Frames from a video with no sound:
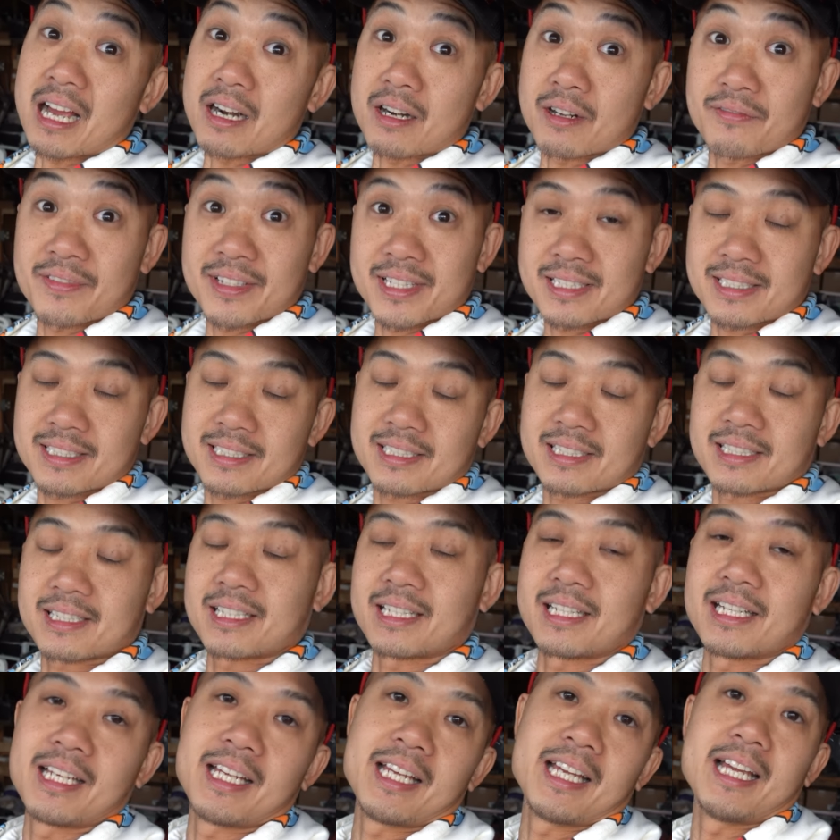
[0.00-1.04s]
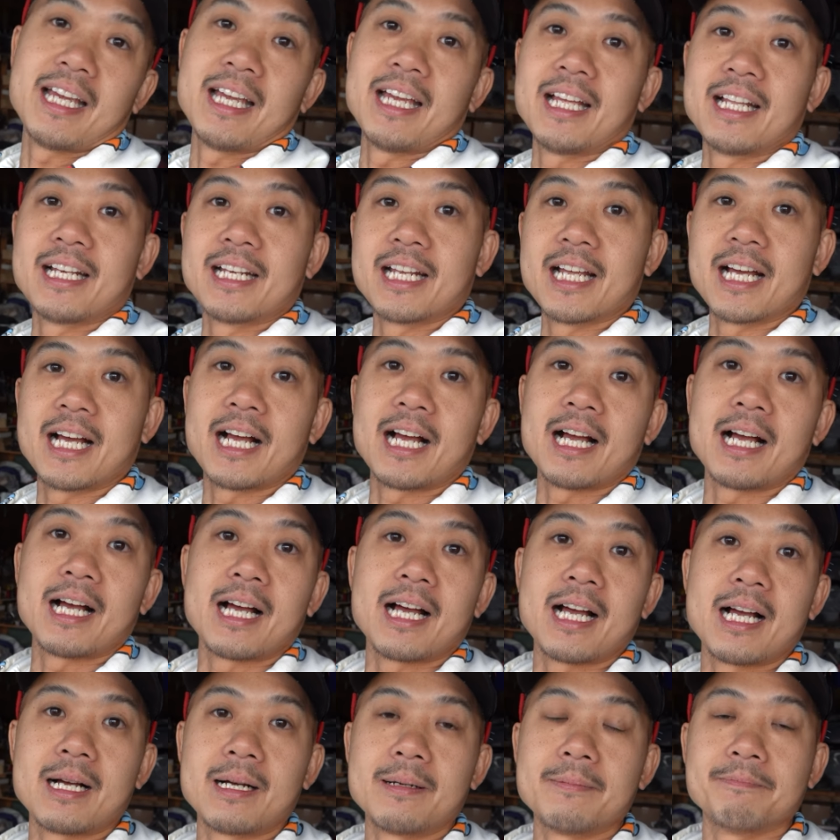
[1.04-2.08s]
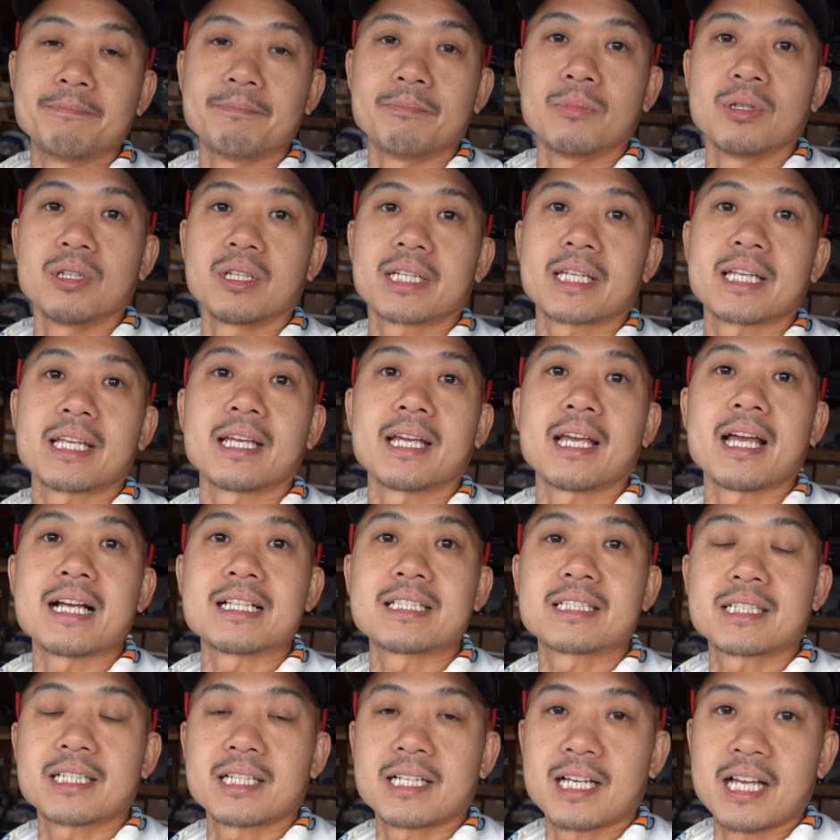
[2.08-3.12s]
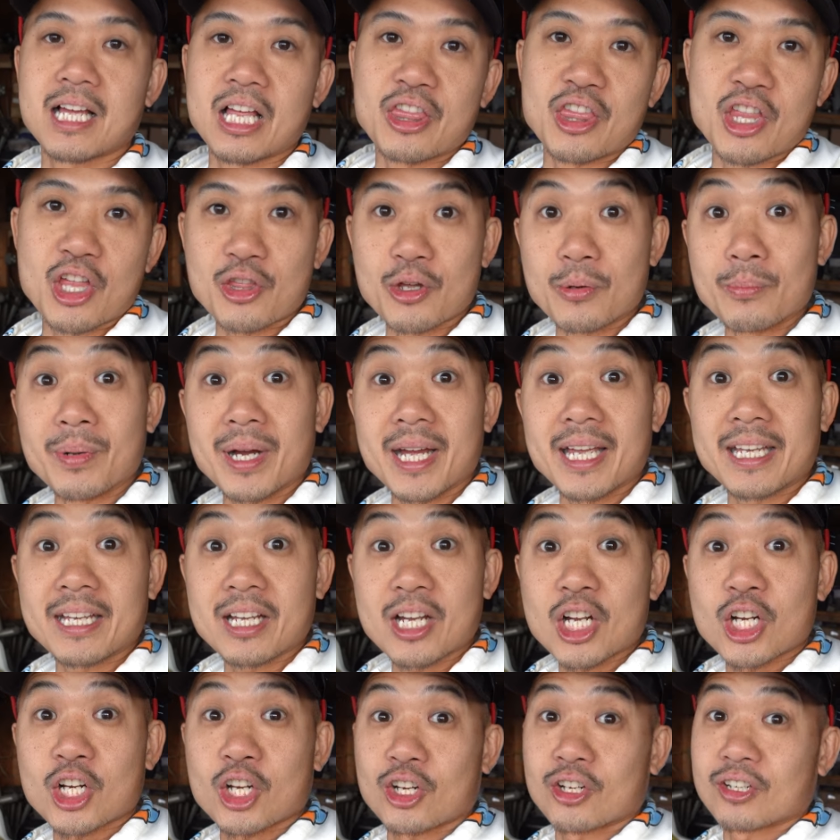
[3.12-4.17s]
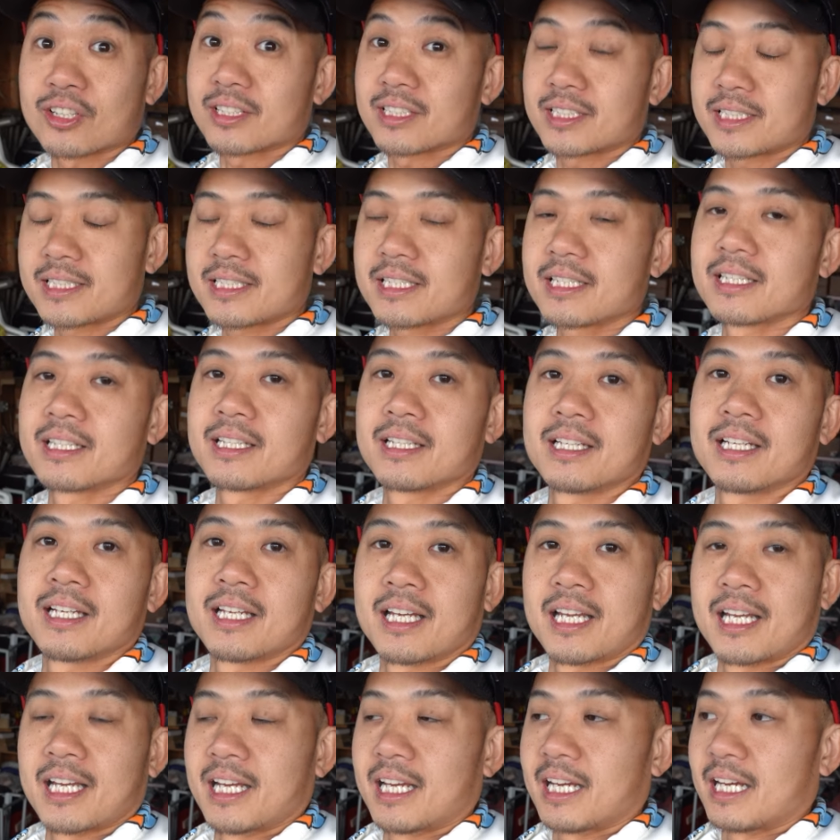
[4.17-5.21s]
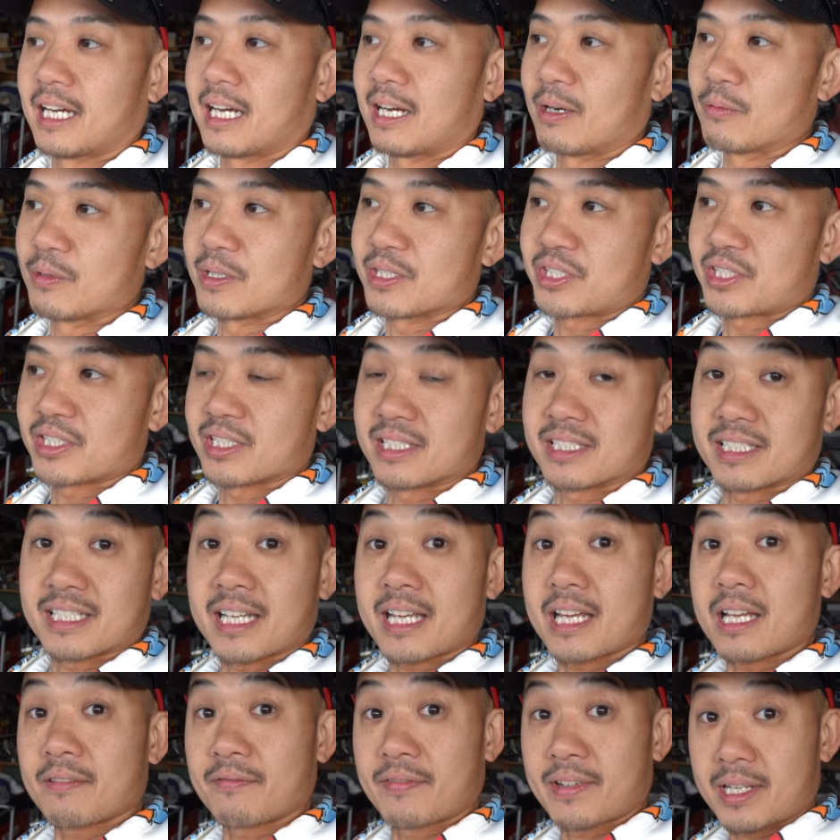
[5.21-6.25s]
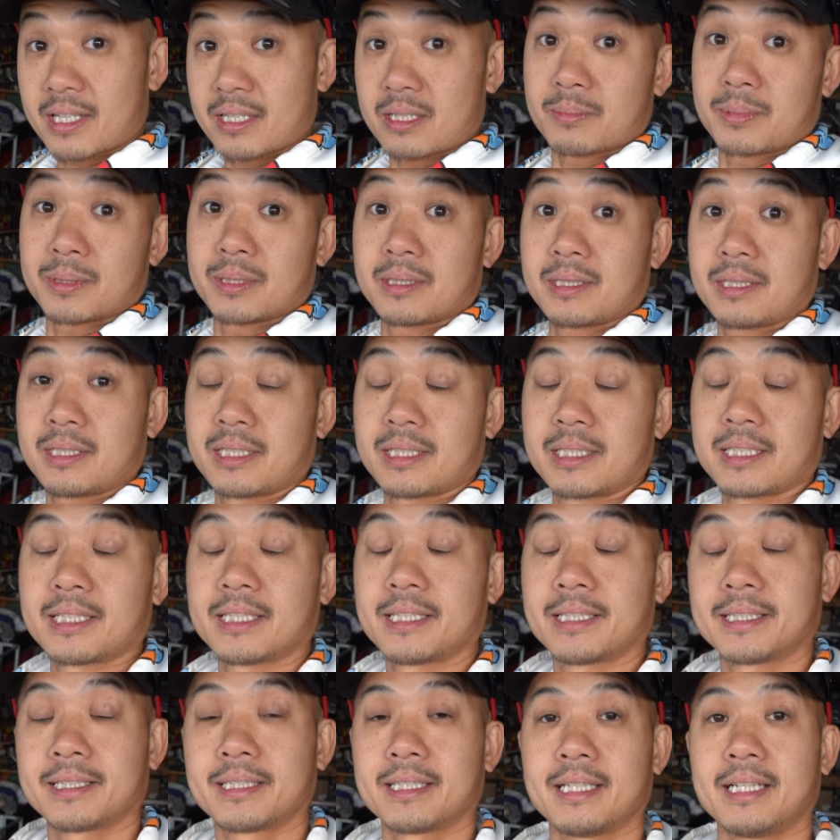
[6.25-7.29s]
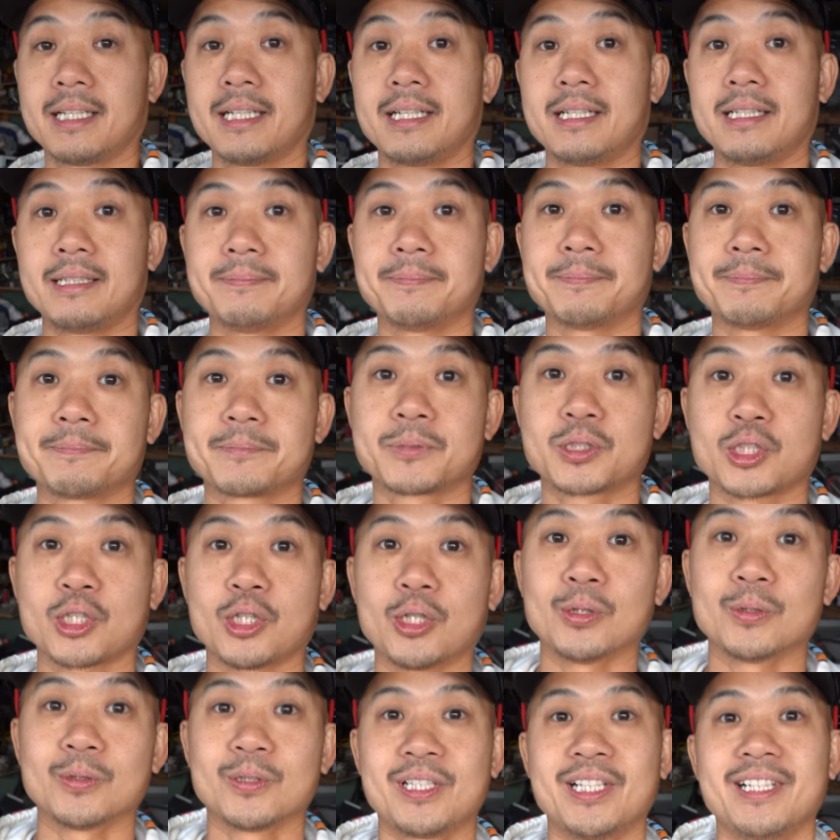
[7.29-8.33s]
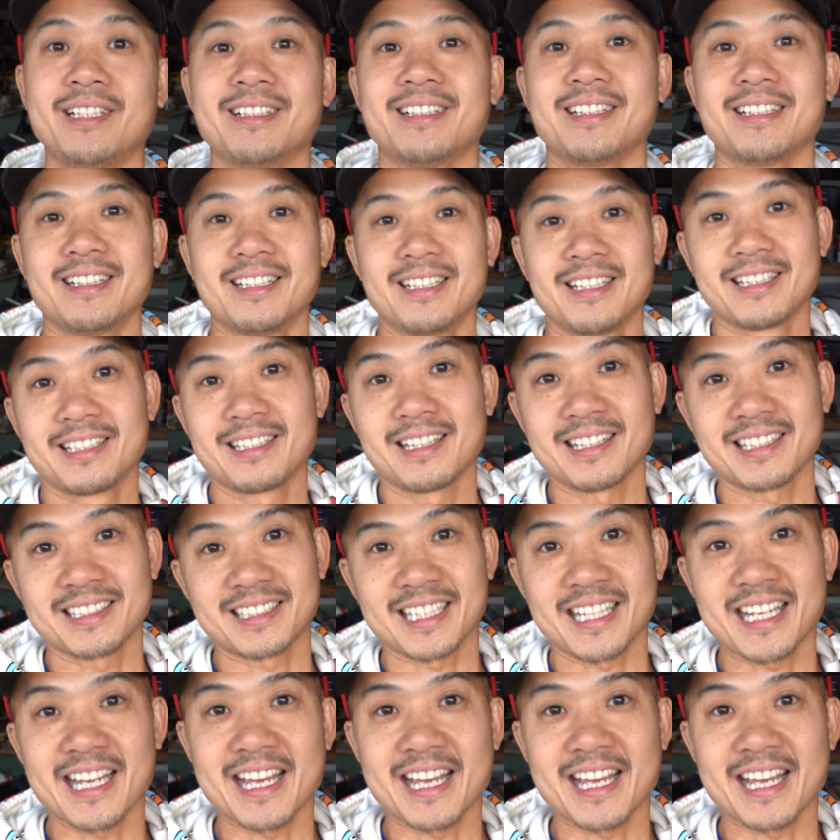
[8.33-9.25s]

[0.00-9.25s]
of it, and I'm looking at another bike currently, which is available. So not like the